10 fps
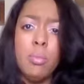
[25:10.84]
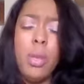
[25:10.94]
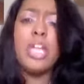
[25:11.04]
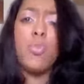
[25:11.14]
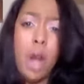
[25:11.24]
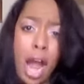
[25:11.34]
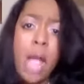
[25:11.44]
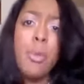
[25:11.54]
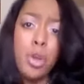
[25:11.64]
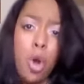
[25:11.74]
Because we're
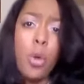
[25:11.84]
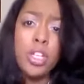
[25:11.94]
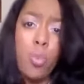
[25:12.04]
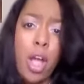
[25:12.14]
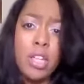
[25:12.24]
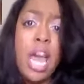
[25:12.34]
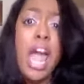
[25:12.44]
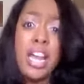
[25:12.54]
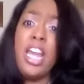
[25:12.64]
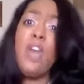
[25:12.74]
able to know his ways.
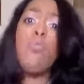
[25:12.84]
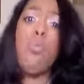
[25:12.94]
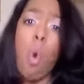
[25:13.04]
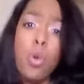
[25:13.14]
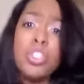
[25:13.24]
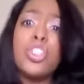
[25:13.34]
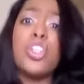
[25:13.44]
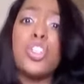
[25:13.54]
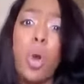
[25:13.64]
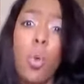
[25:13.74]
And he wants to
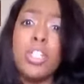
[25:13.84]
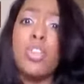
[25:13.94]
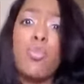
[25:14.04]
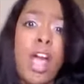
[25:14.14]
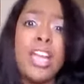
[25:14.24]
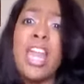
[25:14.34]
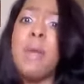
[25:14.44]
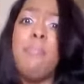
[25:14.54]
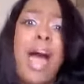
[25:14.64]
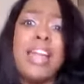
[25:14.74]
show us great
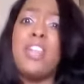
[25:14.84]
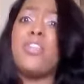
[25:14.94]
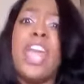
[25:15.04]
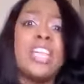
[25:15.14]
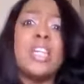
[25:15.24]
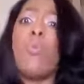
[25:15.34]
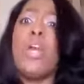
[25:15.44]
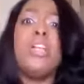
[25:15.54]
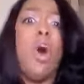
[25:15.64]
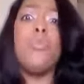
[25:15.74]
and mighty things that
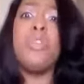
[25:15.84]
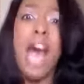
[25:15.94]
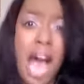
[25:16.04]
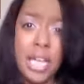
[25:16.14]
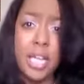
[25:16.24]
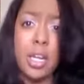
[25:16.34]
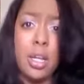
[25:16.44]
we know not.